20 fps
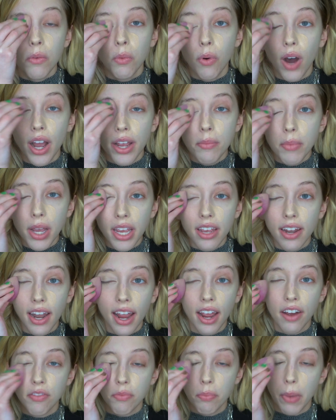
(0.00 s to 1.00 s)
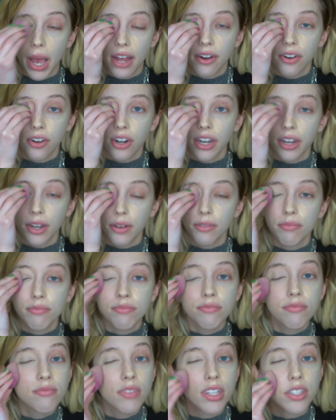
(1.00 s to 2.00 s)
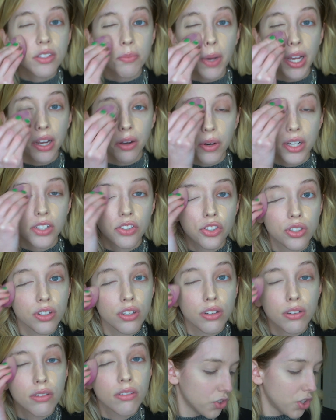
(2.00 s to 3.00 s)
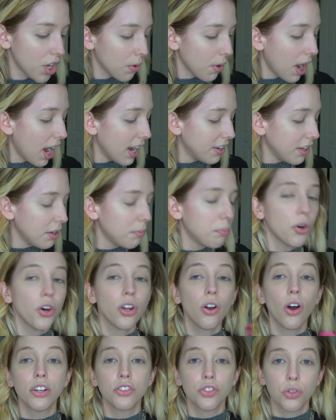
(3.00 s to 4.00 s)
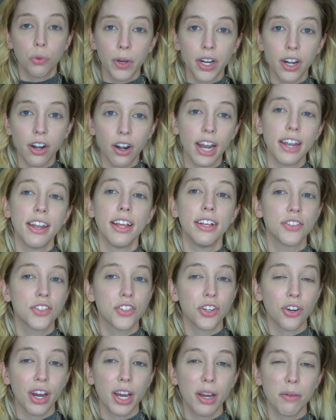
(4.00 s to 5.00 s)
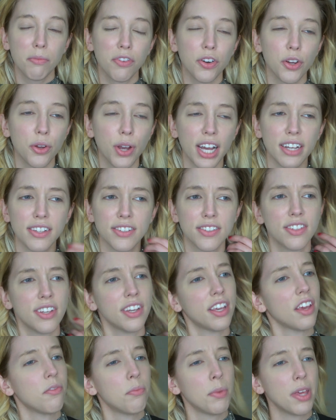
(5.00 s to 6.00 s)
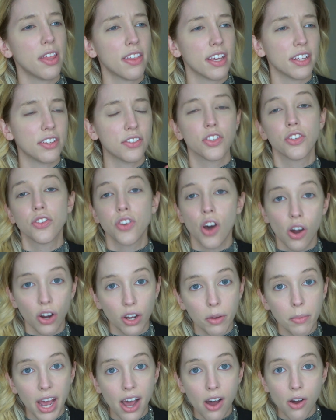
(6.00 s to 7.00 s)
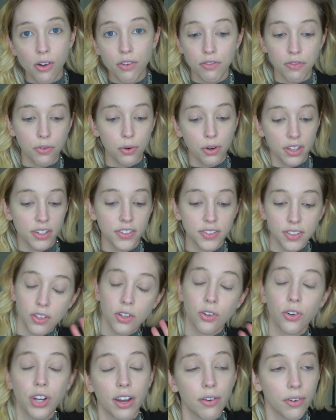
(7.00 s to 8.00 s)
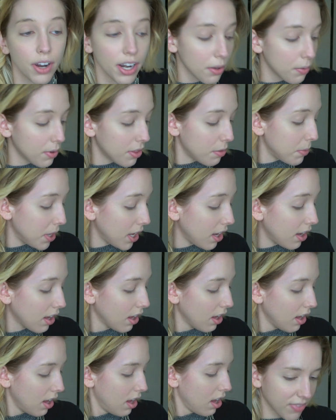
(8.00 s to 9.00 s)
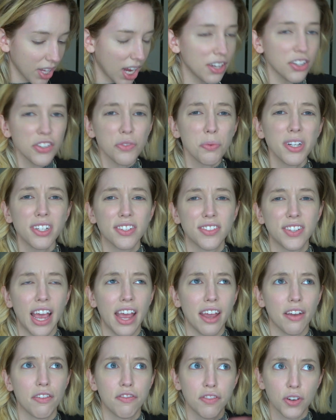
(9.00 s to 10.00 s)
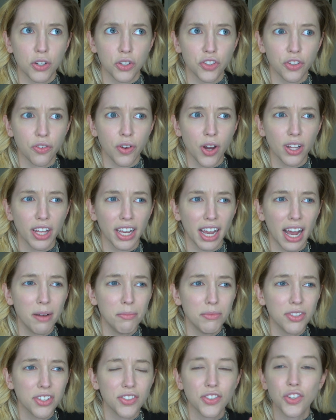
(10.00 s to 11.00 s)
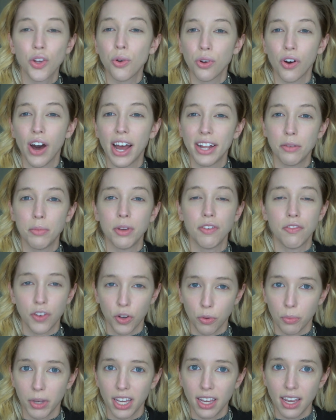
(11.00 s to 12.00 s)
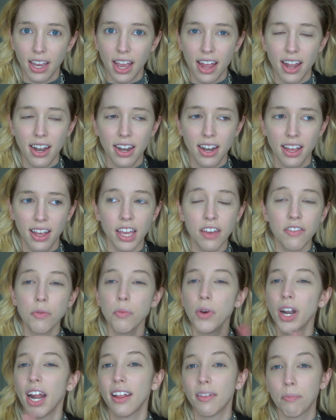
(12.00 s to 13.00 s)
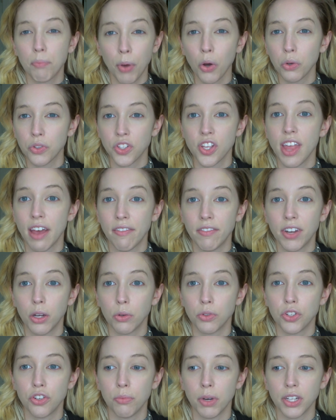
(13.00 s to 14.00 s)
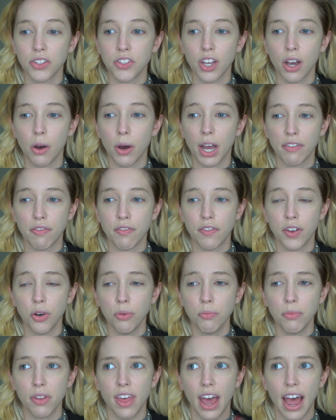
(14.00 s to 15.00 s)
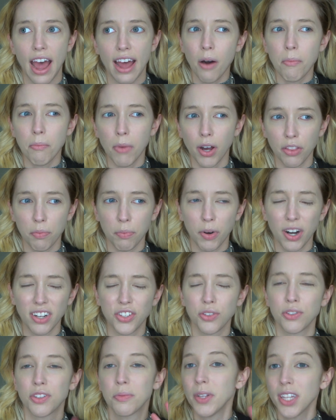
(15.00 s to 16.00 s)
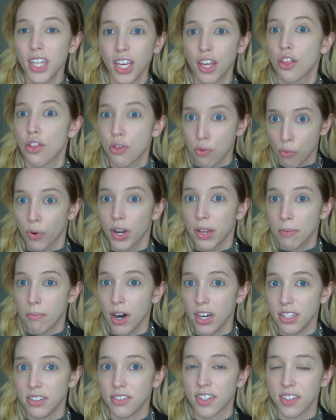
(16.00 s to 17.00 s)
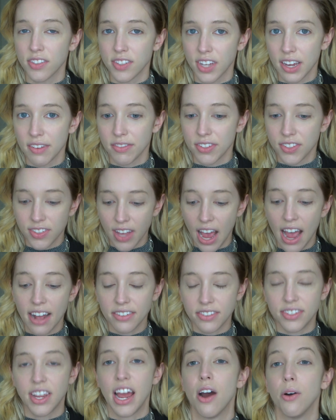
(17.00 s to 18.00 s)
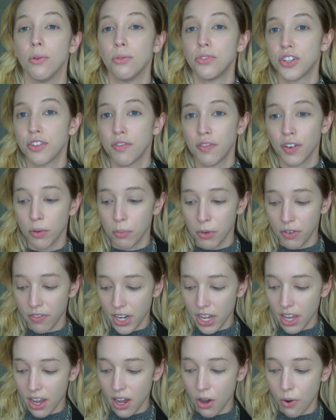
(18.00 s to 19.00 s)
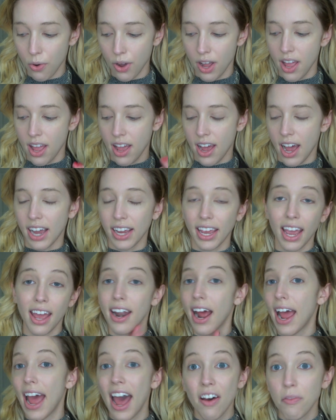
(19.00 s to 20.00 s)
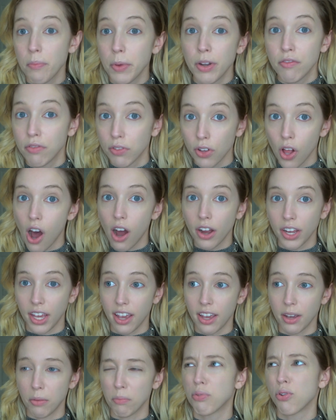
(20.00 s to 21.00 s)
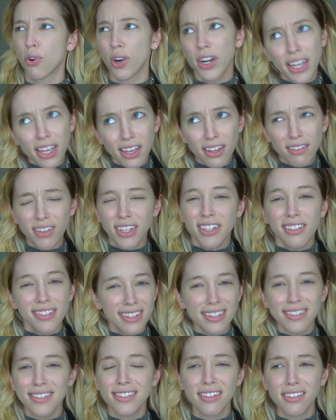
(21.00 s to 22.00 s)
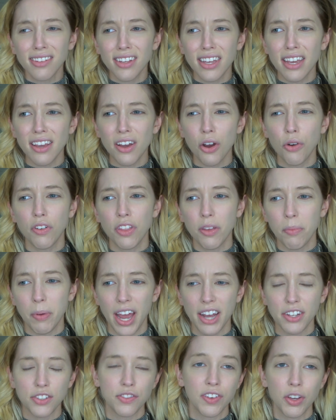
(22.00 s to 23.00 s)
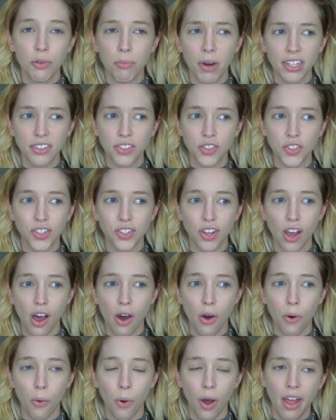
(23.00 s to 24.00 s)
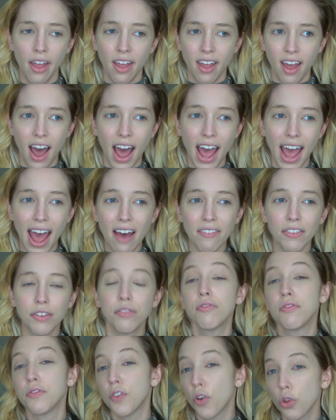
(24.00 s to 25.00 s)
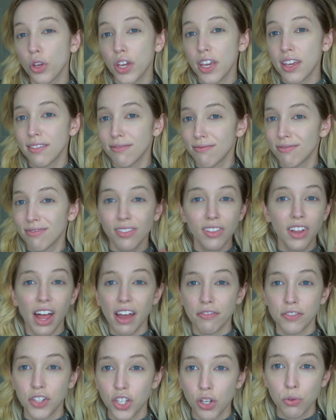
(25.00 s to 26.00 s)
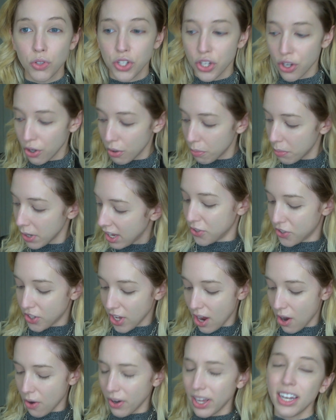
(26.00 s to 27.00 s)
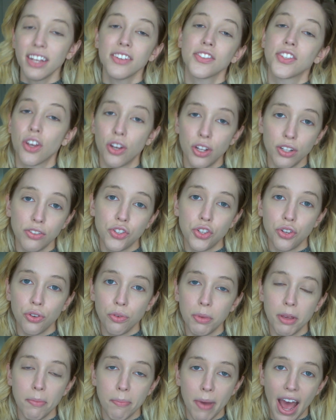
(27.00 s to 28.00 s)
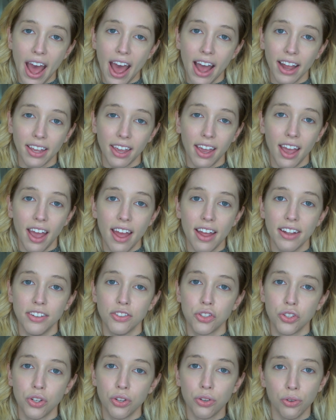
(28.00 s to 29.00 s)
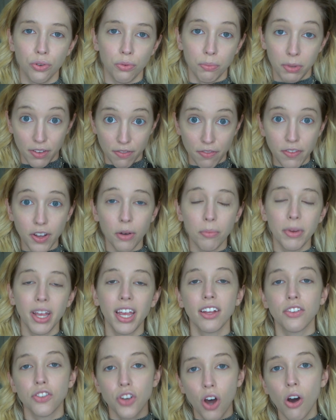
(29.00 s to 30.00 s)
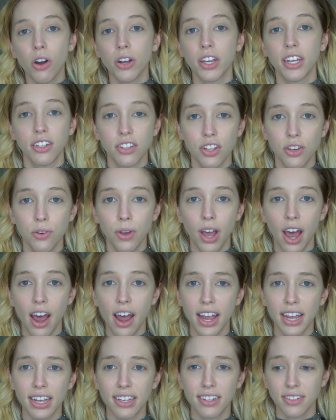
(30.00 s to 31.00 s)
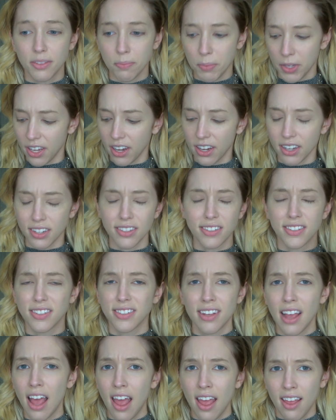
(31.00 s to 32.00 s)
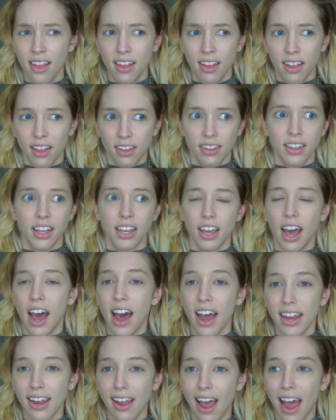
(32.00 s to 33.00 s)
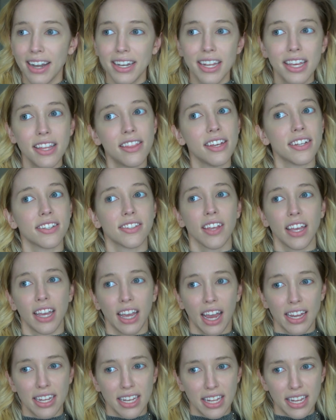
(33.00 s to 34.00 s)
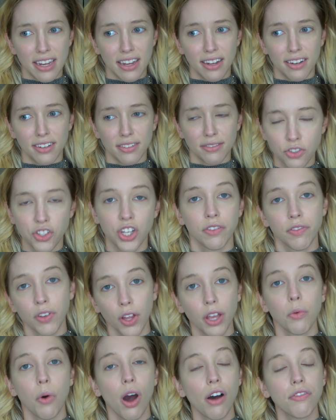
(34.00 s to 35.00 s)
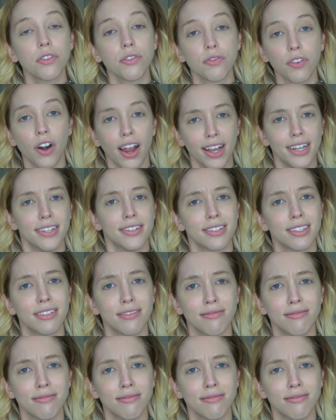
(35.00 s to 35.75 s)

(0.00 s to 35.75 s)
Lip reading: Why am I at half battery? That's my question. So I did put on Twitter and Instagram for you guys to give me things to talk about for this little get ready with me. I just want to say, first of all, like I'm just so glad to be filming again. Even when I posted that video 2 months ago, I filmed that a month prior. So it's been like 3 months since I have sat down to film a video. Again, I have been vlogging pretty consistently over the past few months, so I haven't fully left YouTube. So it is good to be back and to be filming and talking to you guys because like I need this like I need Chick-fil-A waffle fries.